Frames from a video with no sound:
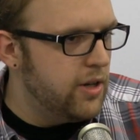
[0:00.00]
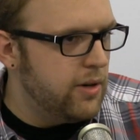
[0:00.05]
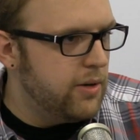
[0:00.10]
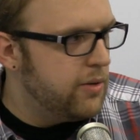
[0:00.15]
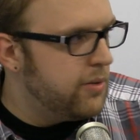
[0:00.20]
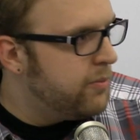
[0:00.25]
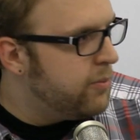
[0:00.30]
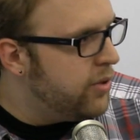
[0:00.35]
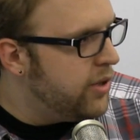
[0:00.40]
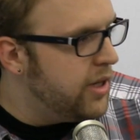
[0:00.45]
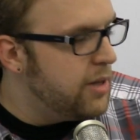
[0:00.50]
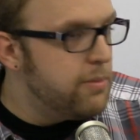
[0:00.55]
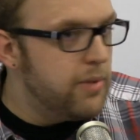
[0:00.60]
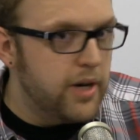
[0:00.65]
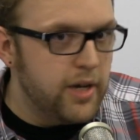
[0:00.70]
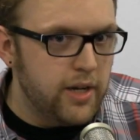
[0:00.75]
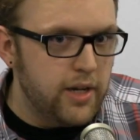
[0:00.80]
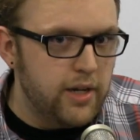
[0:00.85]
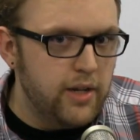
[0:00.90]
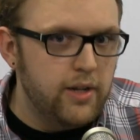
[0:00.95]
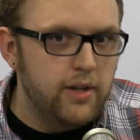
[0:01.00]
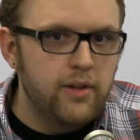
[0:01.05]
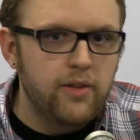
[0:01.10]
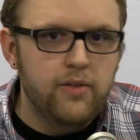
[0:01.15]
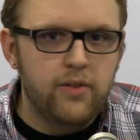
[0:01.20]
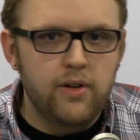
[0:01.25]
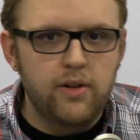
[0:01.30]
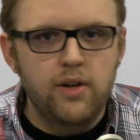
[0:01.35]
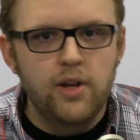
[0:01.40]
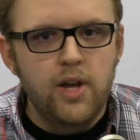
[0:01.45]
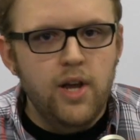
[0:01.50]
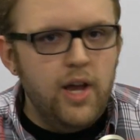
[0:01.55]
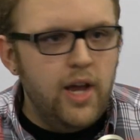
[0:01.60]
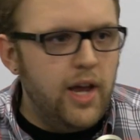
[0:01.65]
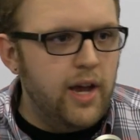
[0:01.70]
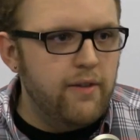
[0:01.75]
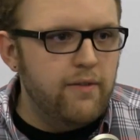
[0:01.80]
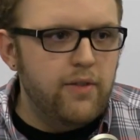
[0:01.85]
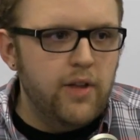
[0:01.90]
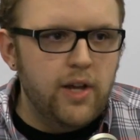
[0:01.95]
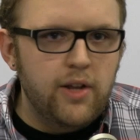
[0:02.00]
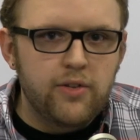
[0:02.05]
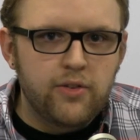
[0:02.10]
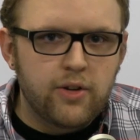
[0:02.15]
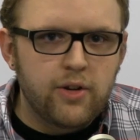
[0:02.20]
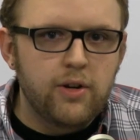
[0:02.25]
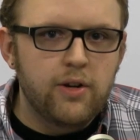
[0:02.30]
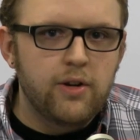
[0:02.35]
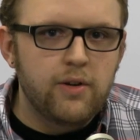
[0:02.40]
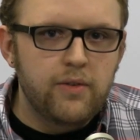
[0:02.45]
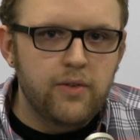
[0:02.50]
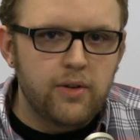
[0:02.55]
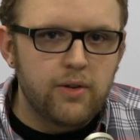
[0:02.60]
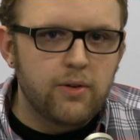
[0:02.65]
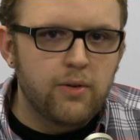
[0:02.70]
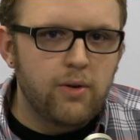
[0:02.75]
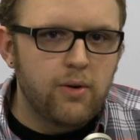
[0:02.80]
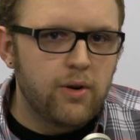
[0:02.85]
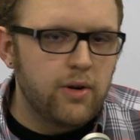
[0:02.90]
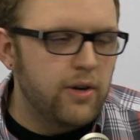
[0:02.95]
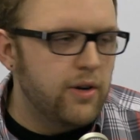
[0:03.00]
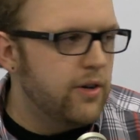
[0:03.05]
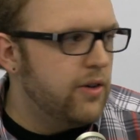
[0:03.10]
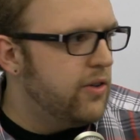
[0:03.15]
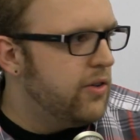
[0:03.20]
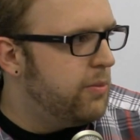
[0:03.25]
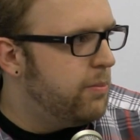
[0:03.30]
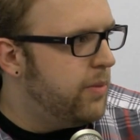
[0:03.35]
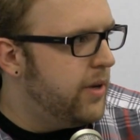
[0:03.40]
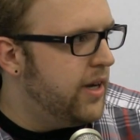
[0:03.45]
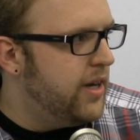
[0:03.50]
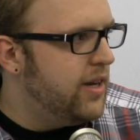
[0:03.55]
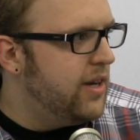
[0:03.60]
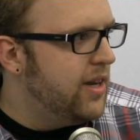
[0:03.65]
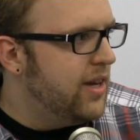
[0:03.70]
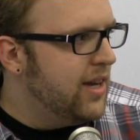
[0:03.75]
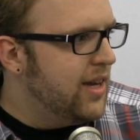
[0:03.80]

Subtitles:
pretty buttons and have nice curves and corners, but